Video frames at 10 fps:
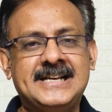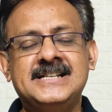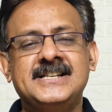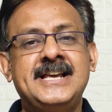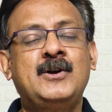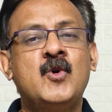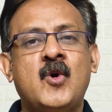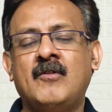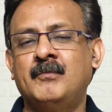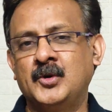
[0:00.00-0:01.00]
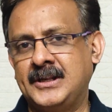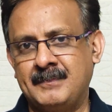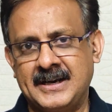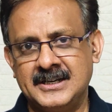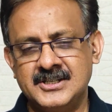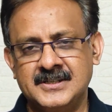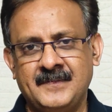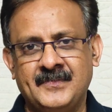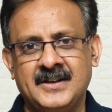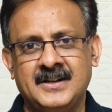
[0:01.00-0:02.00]
is ego of both the parents.
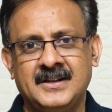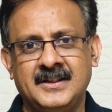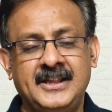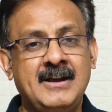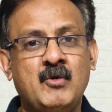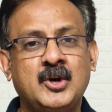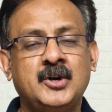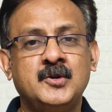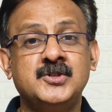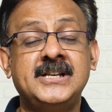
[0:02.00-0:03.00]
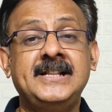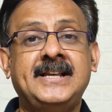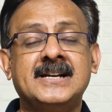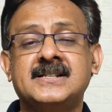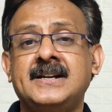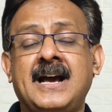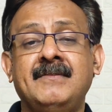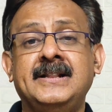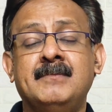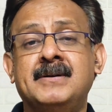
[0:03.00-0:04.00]
They wanted to see their son
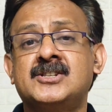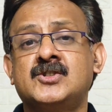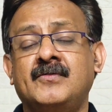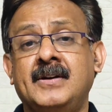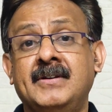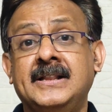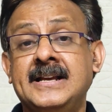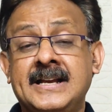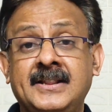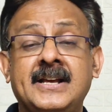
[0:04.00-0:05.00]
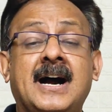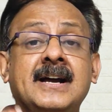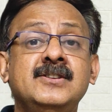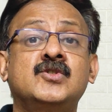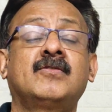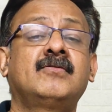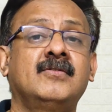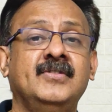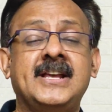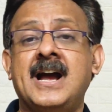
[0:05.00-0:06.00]
having the best of everything in the eyes of
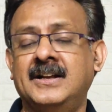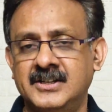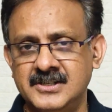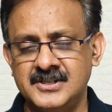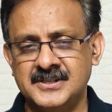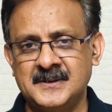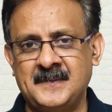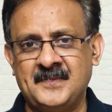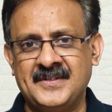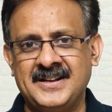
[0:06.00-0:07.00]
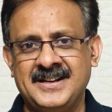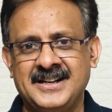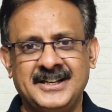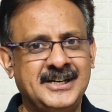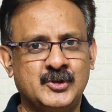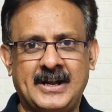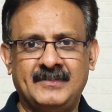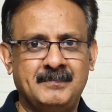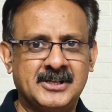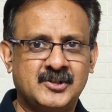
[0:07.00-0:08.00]
the others. He should have
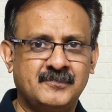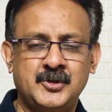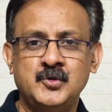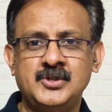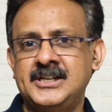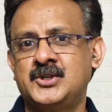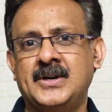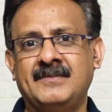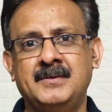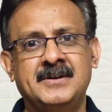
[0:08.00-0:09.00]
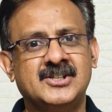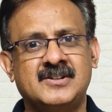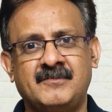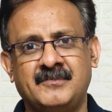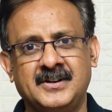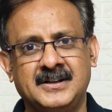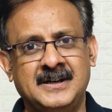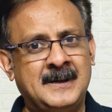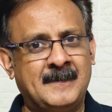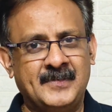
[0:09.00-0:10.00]
the best of shoes. He should have the best of
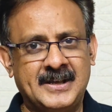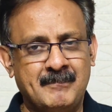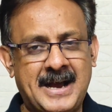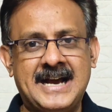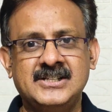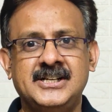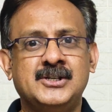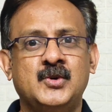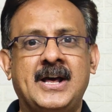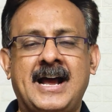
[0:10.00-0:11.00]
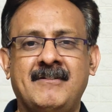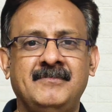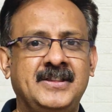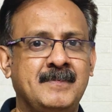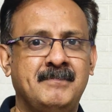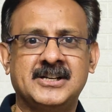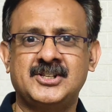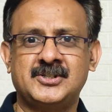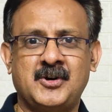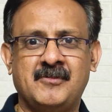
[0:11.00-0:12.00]
the bags. He should have the
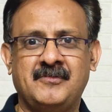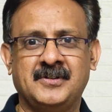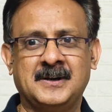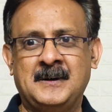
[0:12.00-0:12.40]
best of,